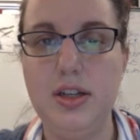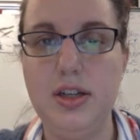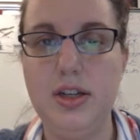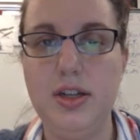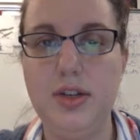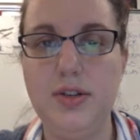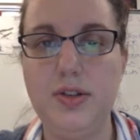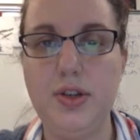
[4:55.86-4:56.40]

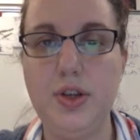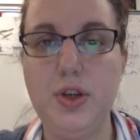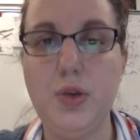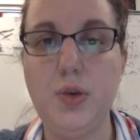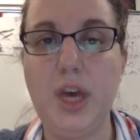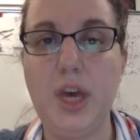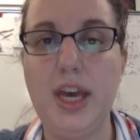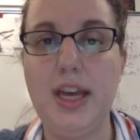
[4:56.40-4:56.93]
So you
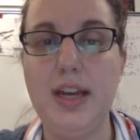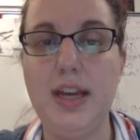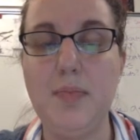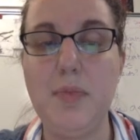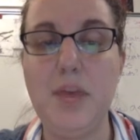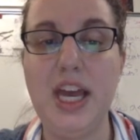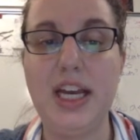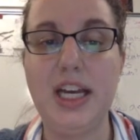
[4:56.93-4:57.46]
can
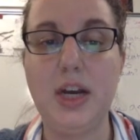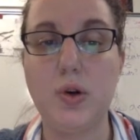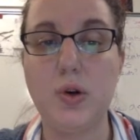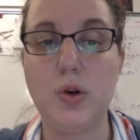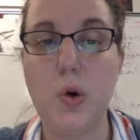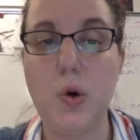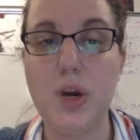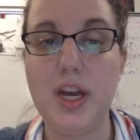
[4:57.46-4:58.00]
make a
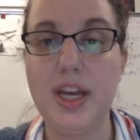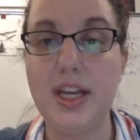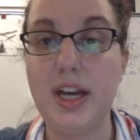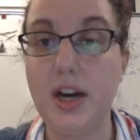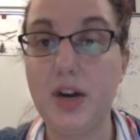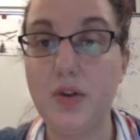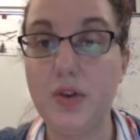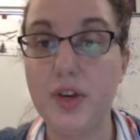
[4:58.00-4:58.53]
recording
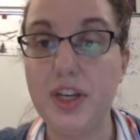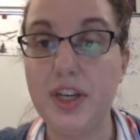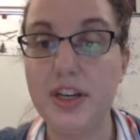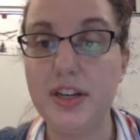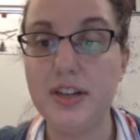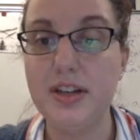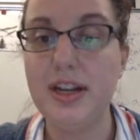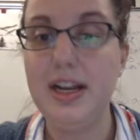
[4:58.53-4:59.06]
over here,
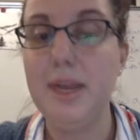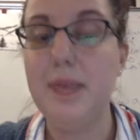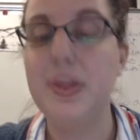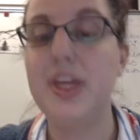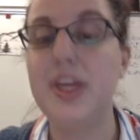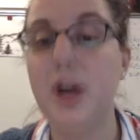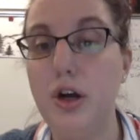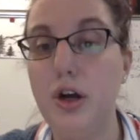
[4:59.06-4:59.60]
but
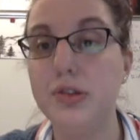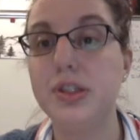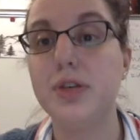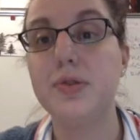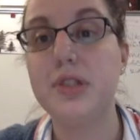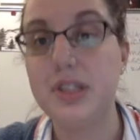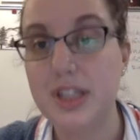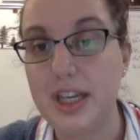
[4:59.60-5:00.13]
then also
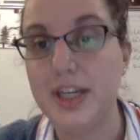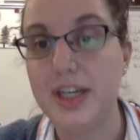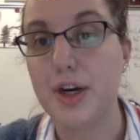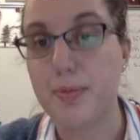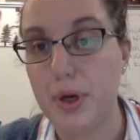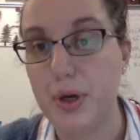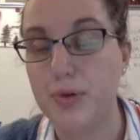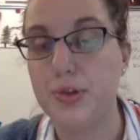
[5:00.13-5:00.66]
see your
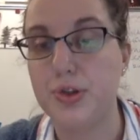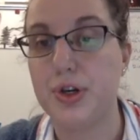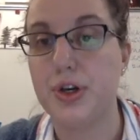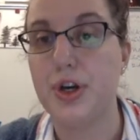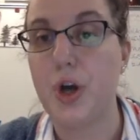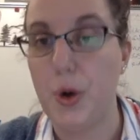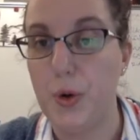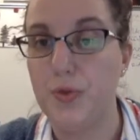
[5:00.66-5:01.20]
poster
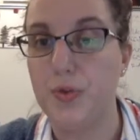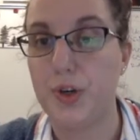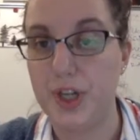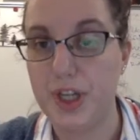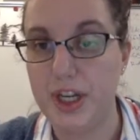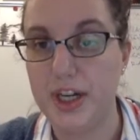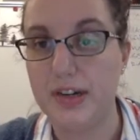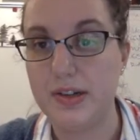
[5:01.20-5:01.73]
over
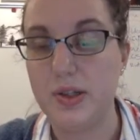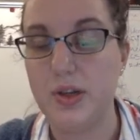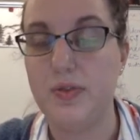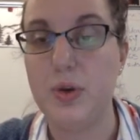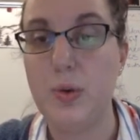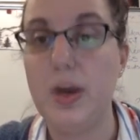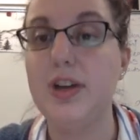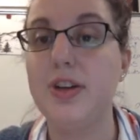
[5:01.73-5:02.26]
here. So if
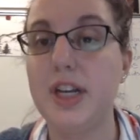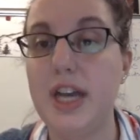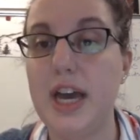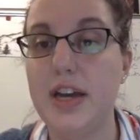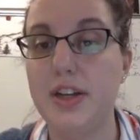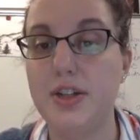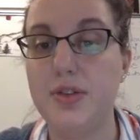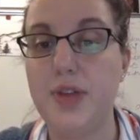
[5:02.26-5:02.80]
you're wondering how
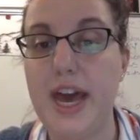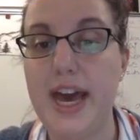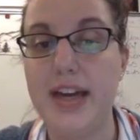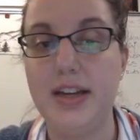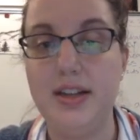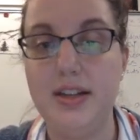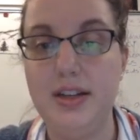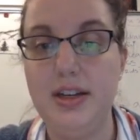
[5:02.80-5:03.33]
to do that,
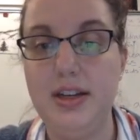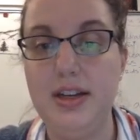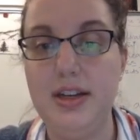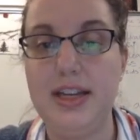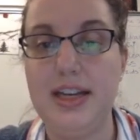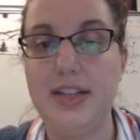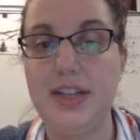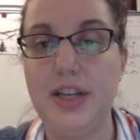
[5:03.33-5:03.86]

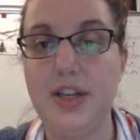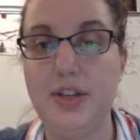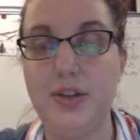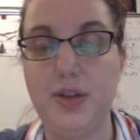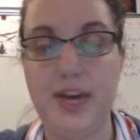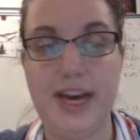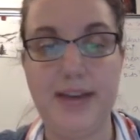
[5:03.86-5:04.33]
that's how you do that.